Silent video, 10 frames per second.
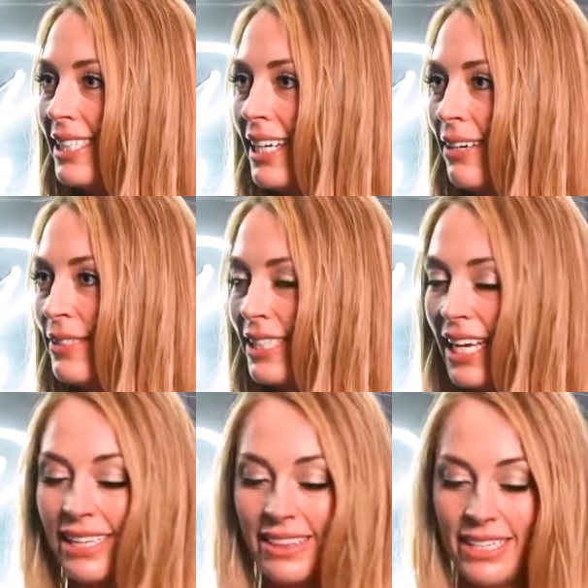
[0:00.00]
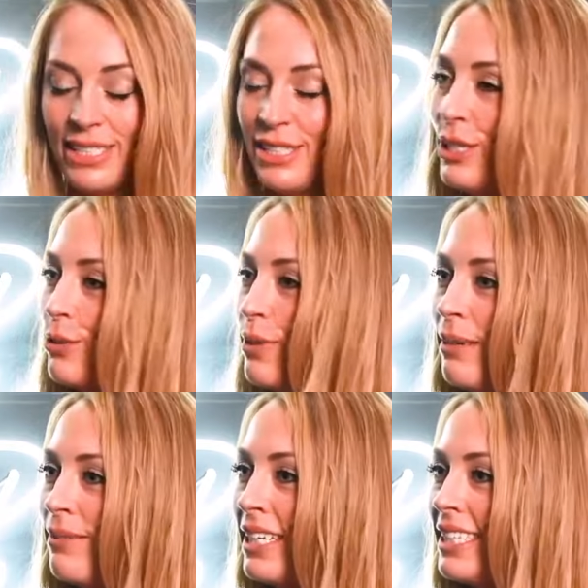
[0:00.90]
And I was like, this is just what
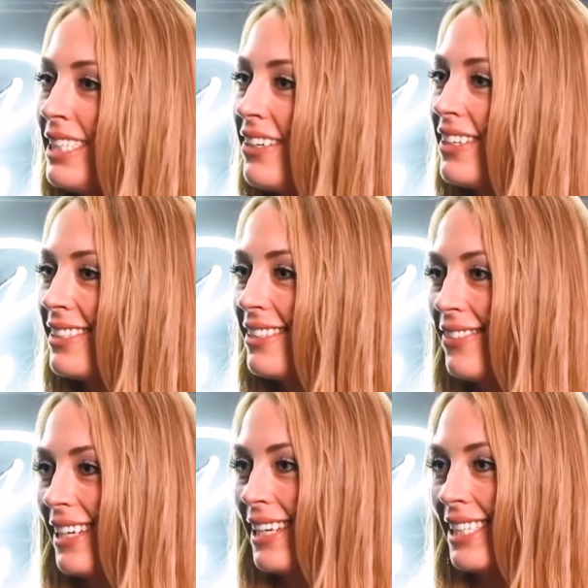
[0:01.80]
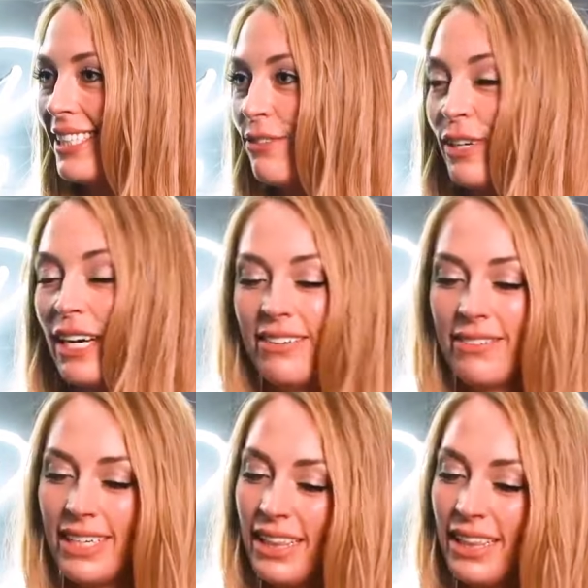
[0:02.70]
I'm going to do. This is what I'm going to do forever.